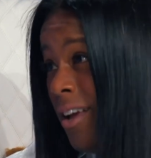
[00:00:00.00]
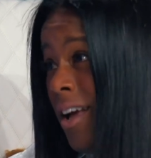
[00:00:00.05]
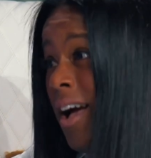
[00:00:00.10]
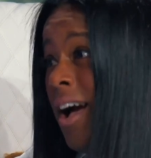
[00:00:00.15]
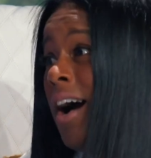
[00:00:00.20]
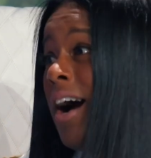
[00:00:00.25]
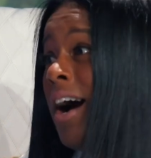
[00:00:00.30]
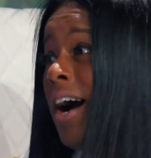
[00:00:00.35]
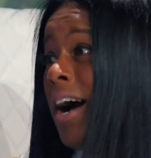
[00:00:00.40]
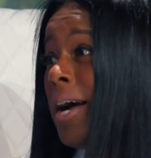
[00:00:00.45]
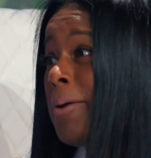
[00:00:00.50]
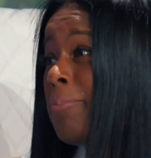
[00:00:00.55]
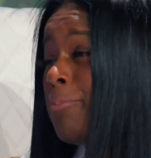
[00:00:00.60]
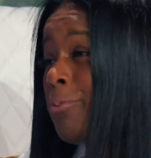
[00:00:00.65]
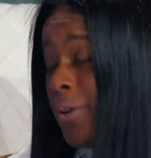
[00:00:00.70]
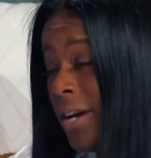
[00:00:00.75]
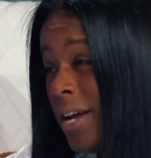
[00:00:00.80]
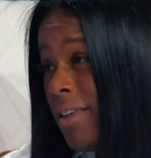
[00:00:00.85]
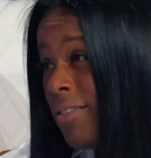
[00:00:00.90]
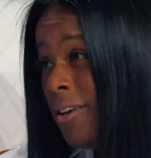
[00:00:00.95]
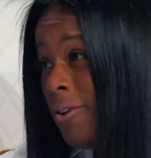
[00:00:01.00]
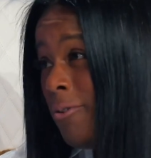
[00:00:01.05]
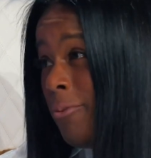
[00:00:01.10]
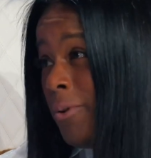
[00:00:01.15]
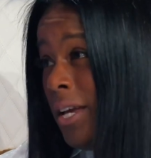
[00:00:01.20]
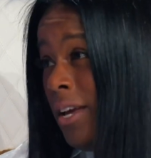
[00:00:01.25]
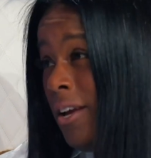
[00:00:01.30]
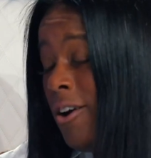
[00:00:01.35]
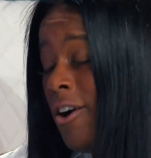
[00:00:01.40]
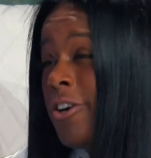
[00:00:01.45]
Yeah. I pray that
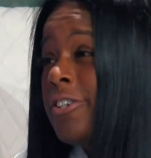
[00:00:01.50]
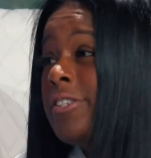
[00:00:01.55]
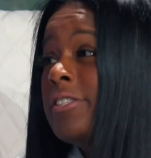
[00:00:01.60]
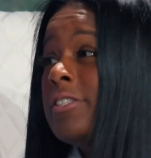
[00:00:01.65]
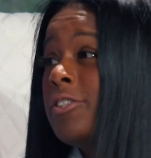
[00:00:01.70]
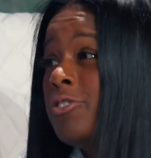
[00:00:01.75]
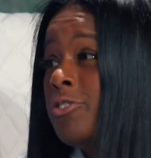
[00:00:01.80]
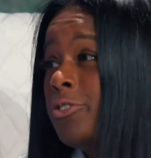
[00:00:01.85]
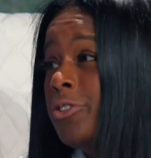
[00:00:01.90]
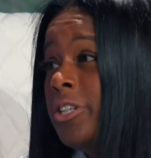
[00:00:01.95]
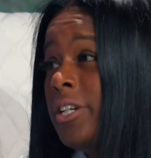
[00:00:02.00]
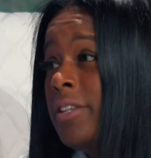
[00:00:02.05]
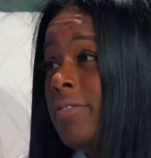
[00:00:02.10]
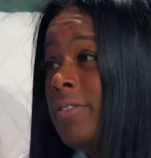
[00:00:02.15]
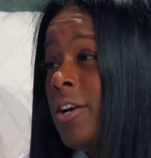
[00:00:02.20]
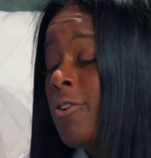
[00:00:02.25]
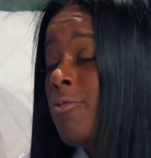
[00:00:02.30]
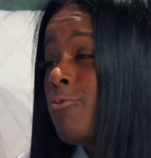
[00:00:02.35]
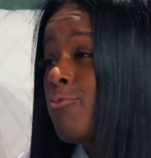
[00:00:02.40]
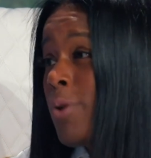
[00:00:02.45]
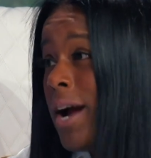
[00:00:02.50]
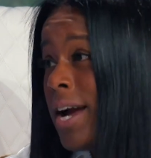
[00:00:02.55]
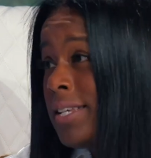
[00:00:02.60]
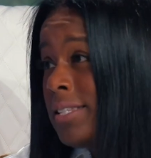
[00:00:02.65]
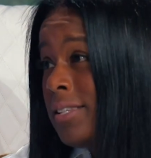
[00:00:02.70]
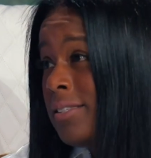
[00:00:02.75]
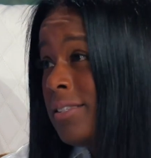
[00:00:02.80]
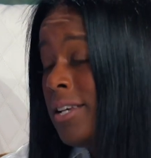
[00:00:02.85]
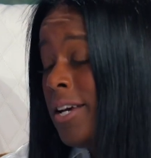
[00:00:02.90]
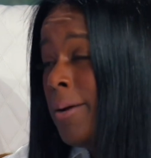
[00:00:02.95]
we are a sisterhood that
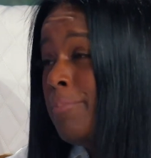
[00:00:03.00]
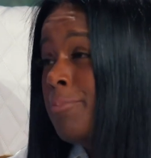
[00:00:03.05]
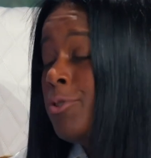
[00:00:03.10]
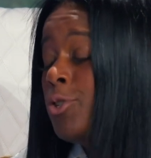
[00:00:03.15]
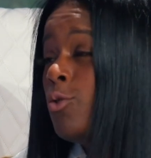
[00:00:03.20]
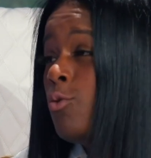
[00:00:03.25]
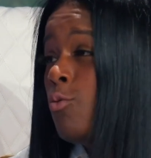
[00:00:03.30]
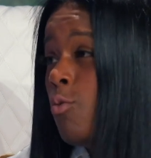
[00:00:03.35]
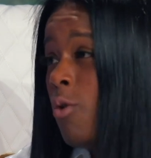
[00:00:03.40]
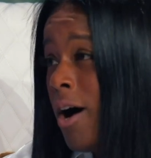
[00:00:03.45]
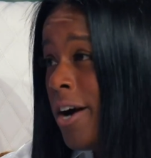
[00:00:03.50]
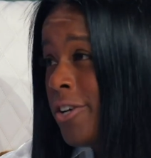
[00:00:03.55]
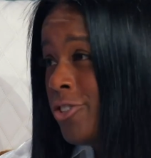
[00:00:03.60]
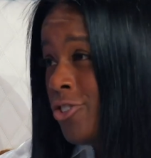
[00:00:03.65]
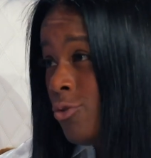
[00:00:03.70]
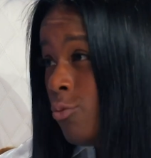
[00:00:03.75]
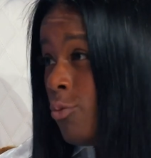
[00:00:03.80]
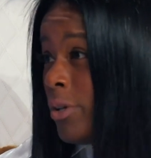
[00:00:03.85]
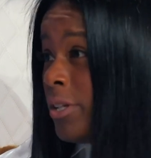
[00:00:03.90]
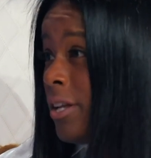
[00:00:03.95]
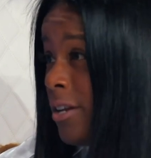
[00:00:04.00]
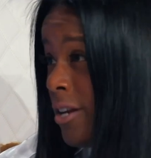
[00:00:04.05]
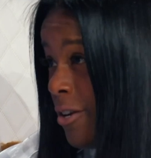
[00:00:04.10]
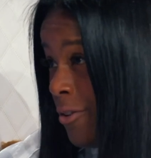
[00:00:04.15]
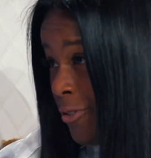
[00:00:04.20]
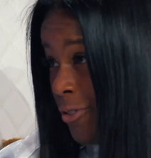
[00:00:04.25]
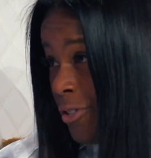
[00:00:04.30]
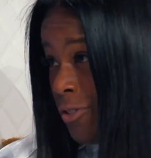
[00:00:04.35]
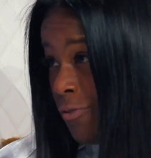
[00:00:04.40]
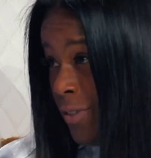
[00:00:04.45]
rises up to wash one
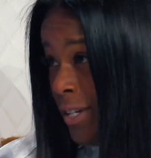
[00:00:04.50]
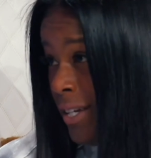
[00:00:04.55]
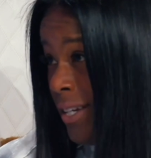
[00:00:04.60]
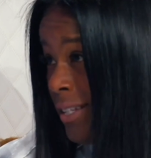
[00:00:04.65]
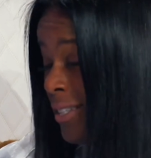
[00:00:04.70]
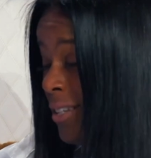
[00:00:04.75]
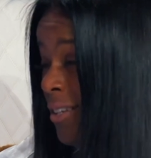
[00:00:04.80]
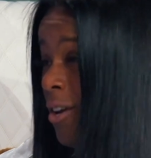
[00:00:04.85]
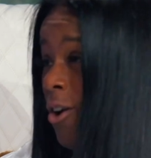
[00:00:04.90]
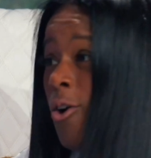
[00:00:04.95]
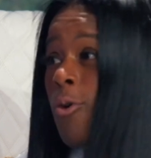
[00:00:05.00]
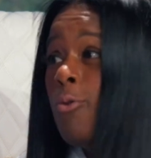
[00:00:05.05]
another's feet